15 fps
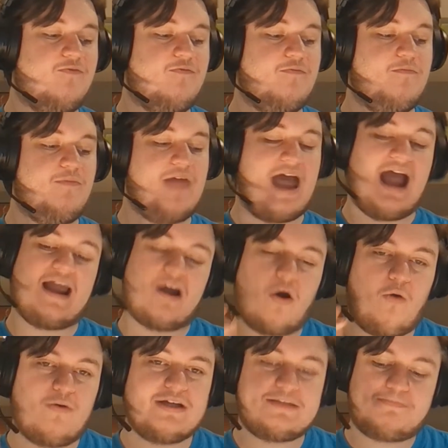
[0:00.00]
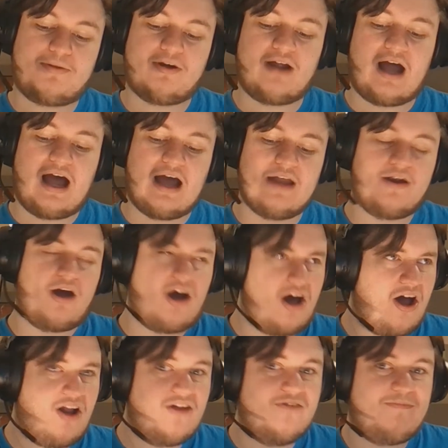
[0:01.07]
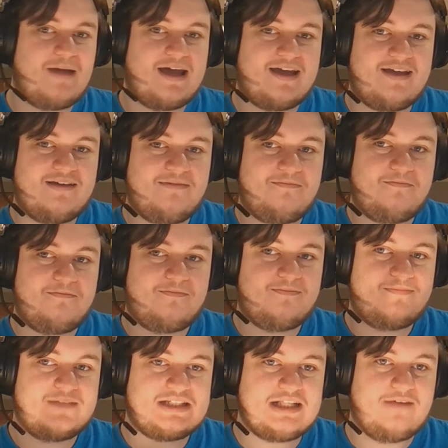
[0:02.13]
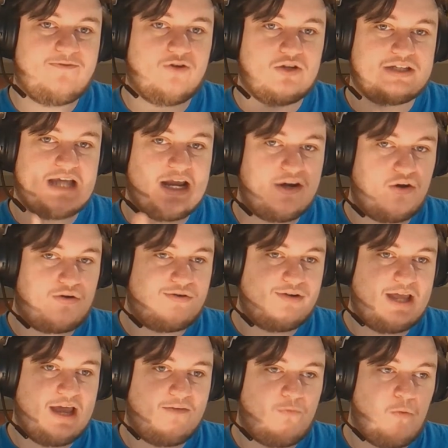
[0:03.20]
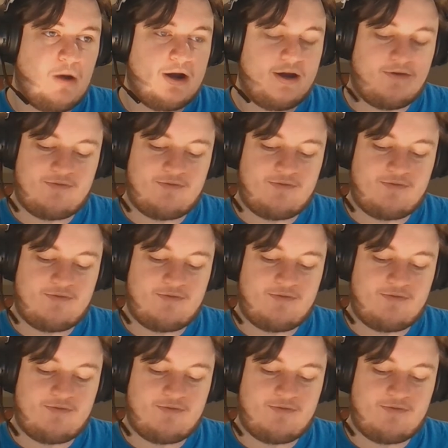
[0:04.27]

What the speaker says: that I always put on all of my slivers I normally have 1 of.